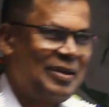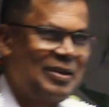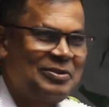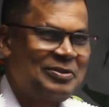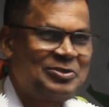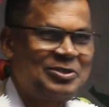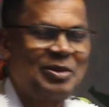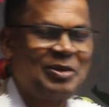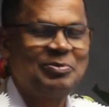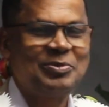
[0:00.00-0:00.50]

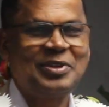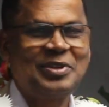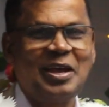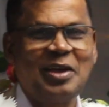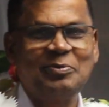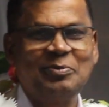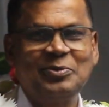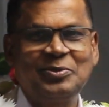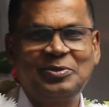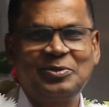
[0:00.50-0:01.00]

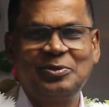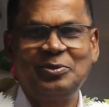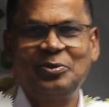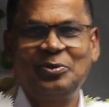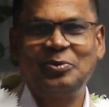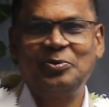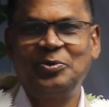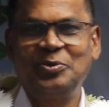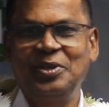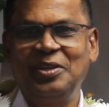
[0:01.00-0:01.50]
Sometimes
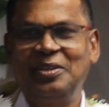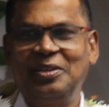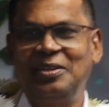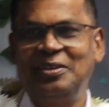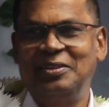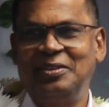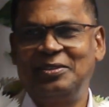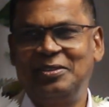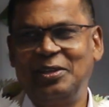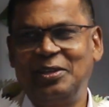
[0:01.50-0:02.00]

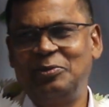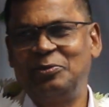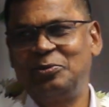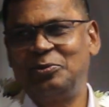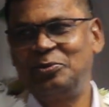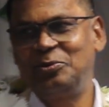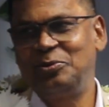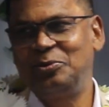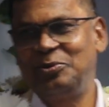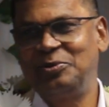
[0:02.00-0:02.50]
we tend
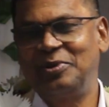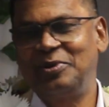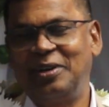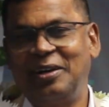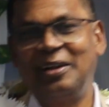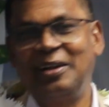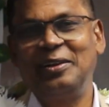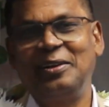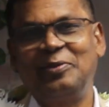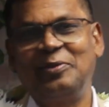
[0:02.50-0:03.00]
to
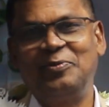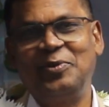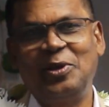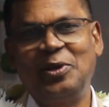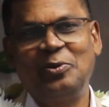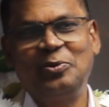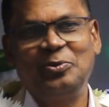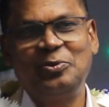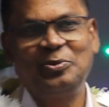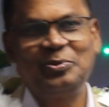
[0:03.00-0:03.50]

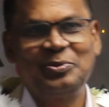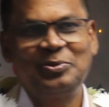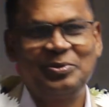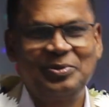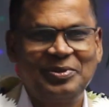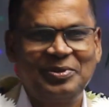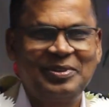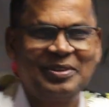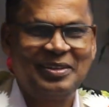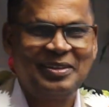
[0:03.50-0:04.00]
undervalue
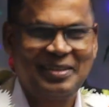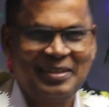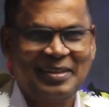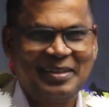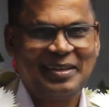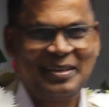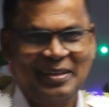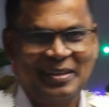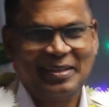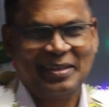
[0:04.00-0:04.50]

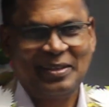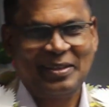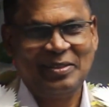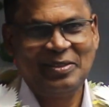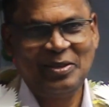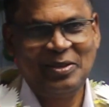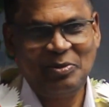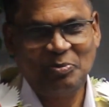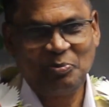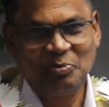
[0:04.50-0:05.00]

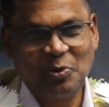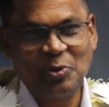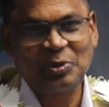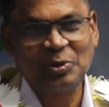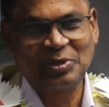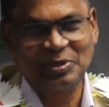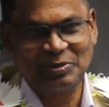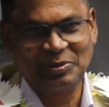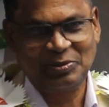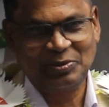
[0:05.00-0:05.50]
the
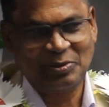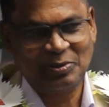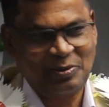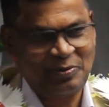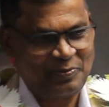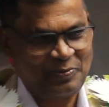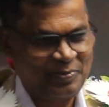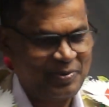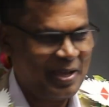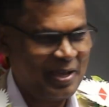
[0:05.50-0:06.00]
importance
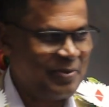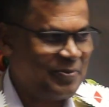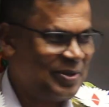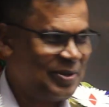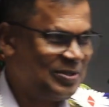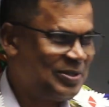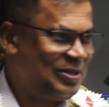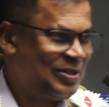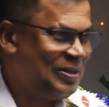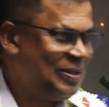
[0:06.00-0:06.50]
of
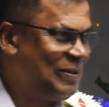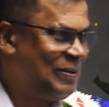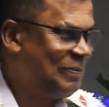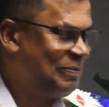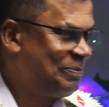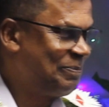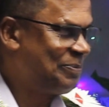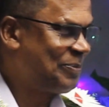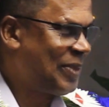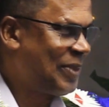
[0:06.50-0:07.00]
diversity,
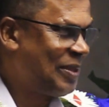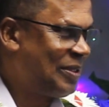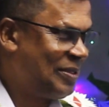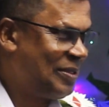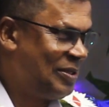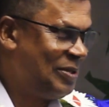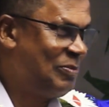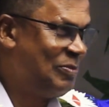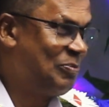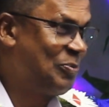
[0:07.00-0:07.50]

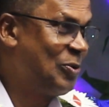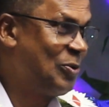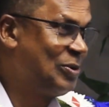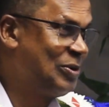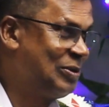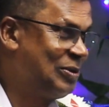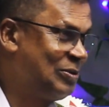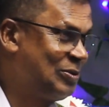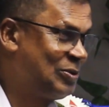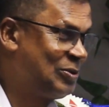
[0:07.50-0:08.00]
the
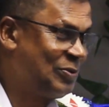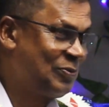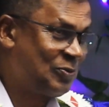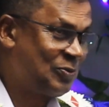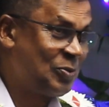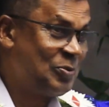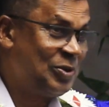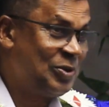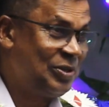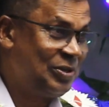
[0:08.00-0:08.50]
importance of
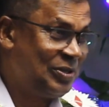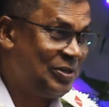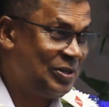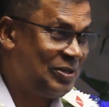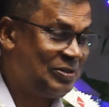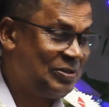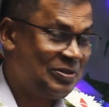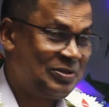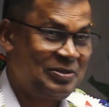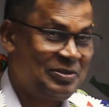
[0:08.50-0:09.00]

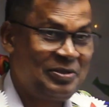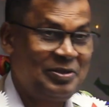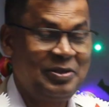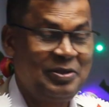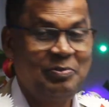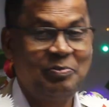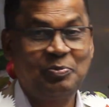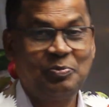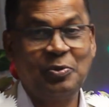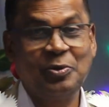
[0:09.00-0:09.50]
communities, the
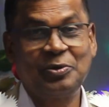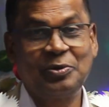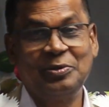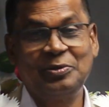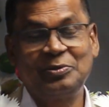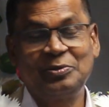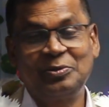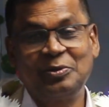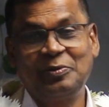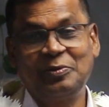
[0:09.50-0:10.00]

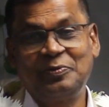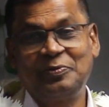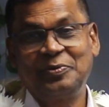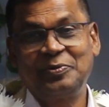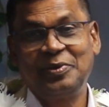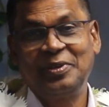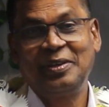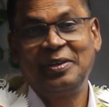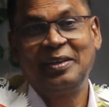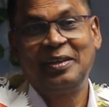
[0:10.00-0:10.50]
importance of
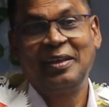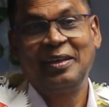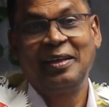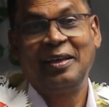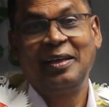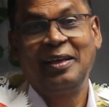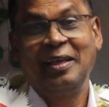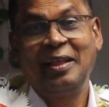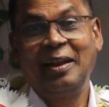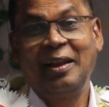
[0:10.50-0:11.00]

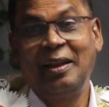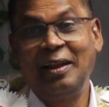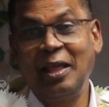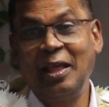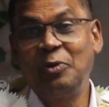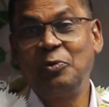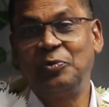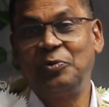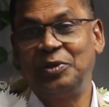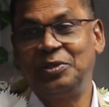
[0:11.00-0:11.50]

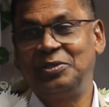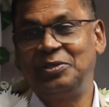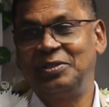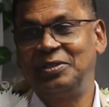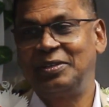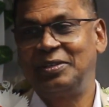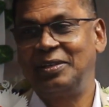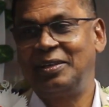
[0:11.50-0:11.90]
language,